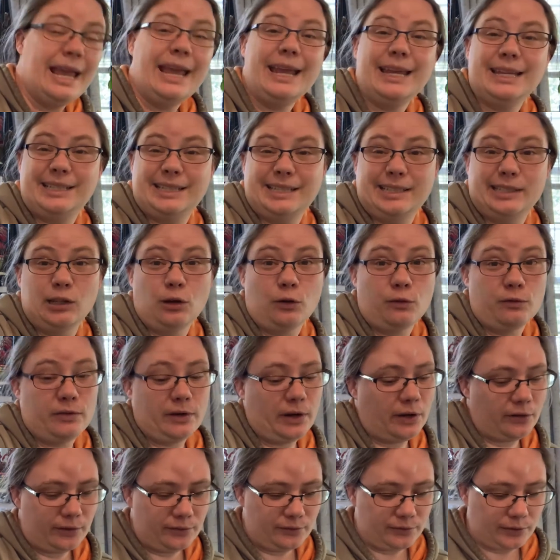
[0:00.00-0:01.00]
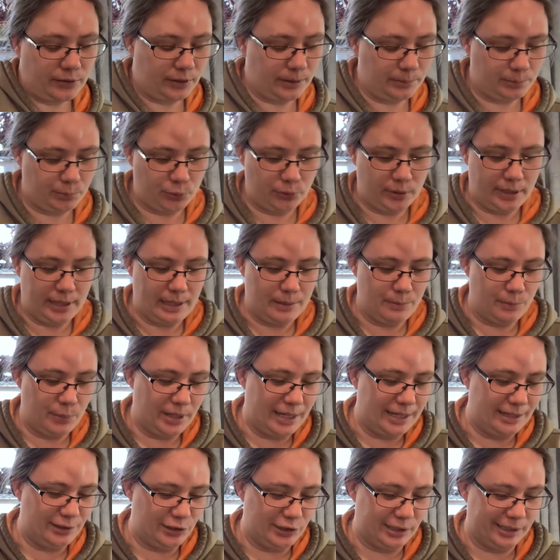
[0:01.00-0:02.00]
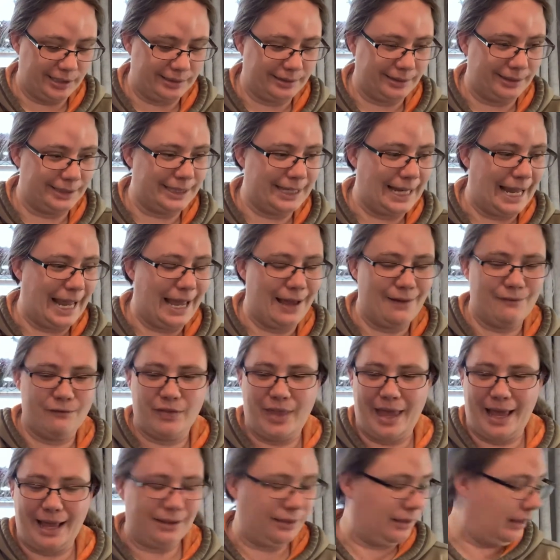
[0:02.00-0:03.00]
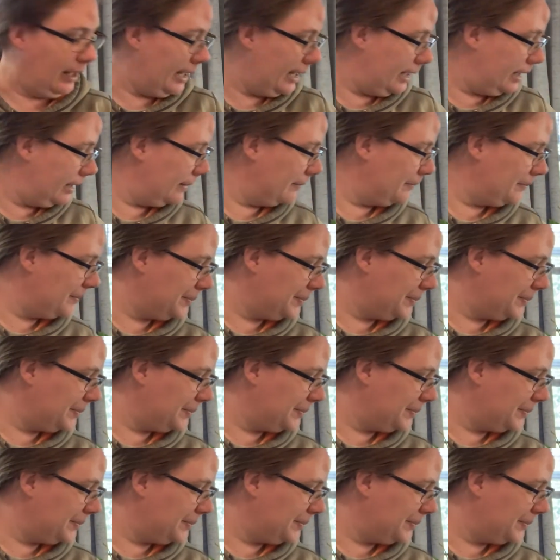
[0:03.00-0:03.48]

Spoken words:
It's still very, very pretty, but it just doesn't have that, like,